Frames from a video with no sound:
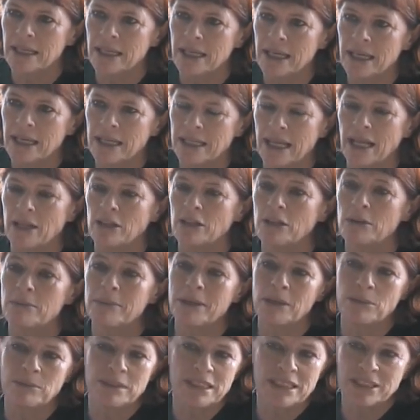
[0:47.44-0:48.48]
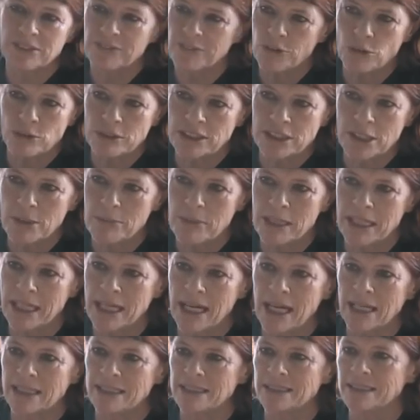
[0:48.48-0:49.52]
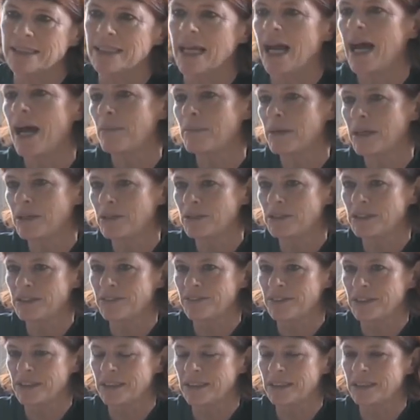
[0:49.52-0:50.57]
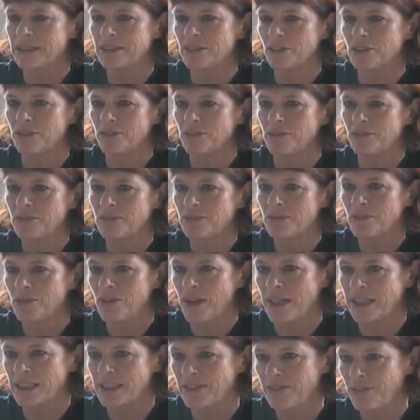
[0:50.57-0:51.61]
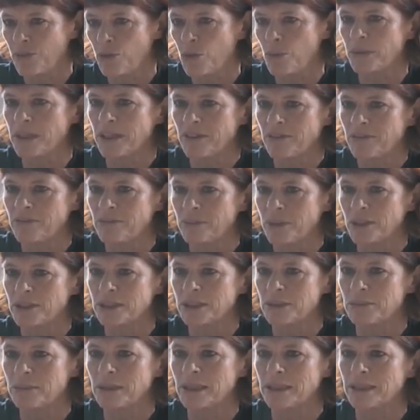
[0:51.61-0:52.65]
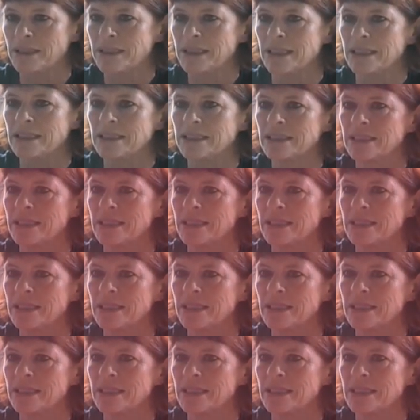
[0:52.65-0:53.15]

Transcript: in alchemy, which of course so many artists are because of its sort of transformative possibilities.